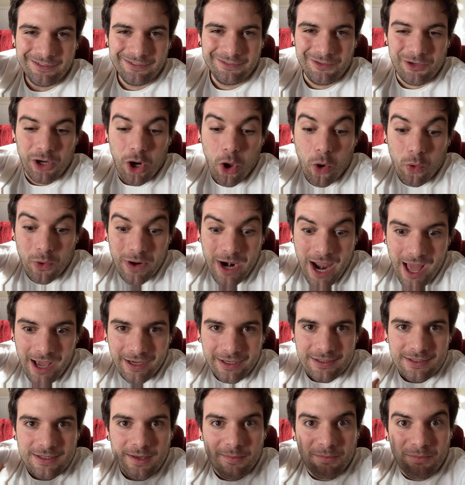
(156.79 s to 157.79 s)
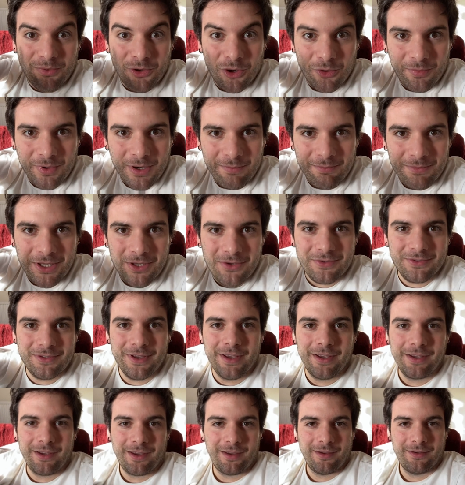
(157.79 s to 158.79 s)
Low lights, appropriate
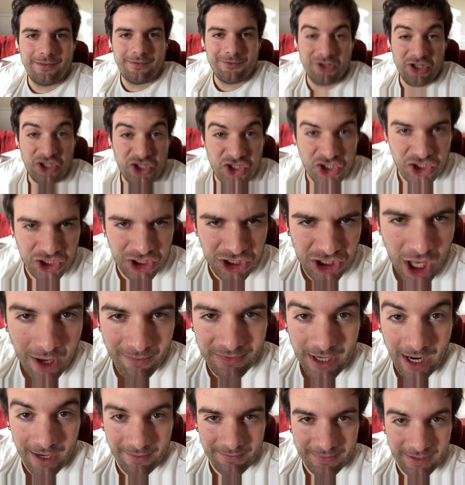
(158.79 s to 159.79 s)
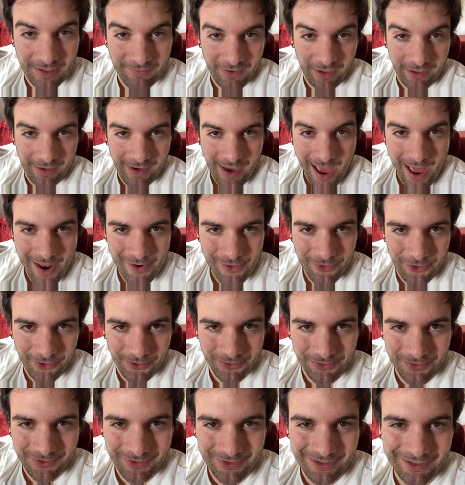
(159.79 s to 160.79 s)
music, sometimes even
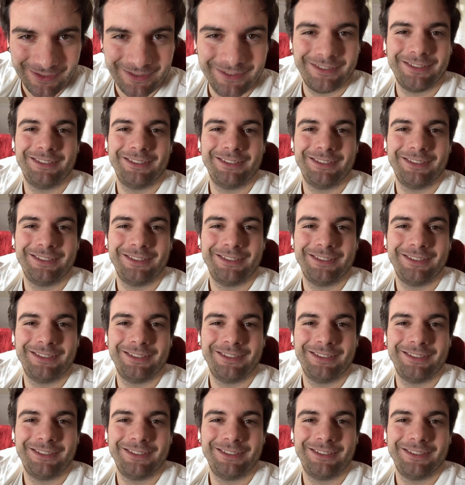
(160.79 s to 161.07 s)
candles.